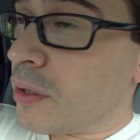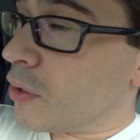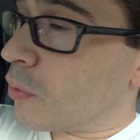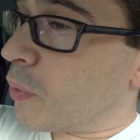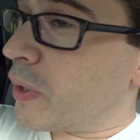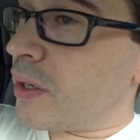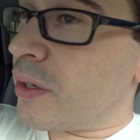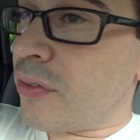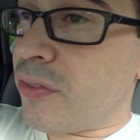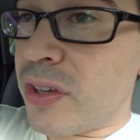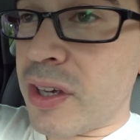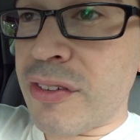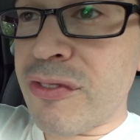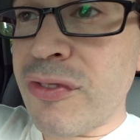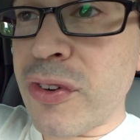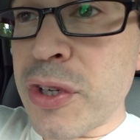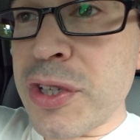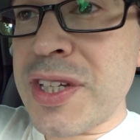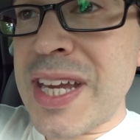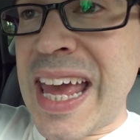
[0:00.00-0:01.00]
You're witnessing
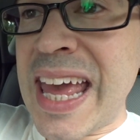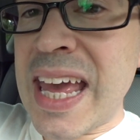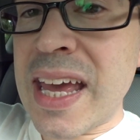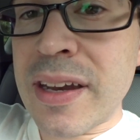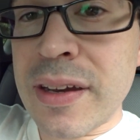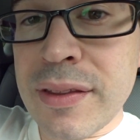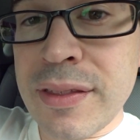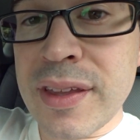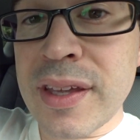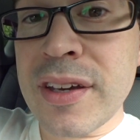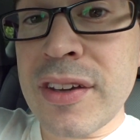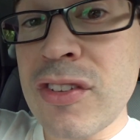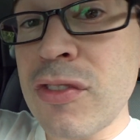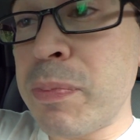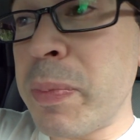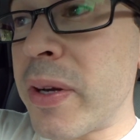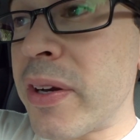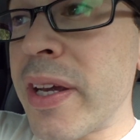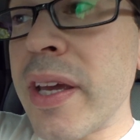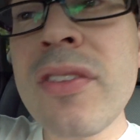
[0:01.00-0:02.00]
firsthand the
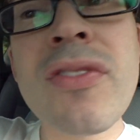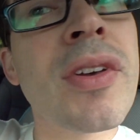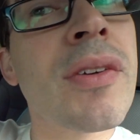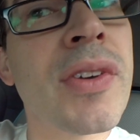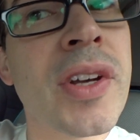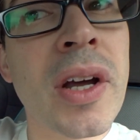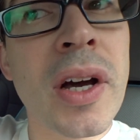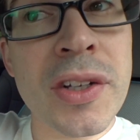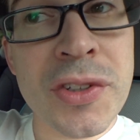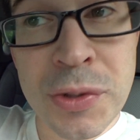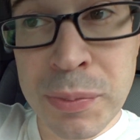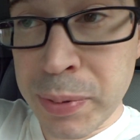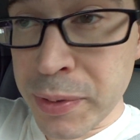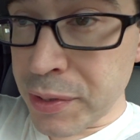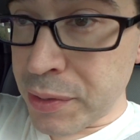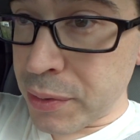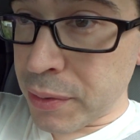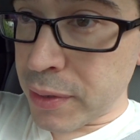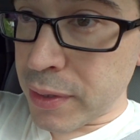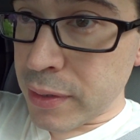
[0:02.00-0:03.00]
experience of an
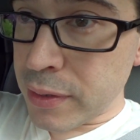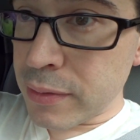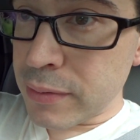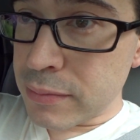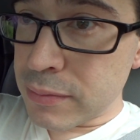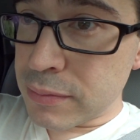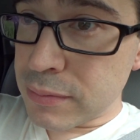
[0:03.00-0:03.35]
entrepreneur.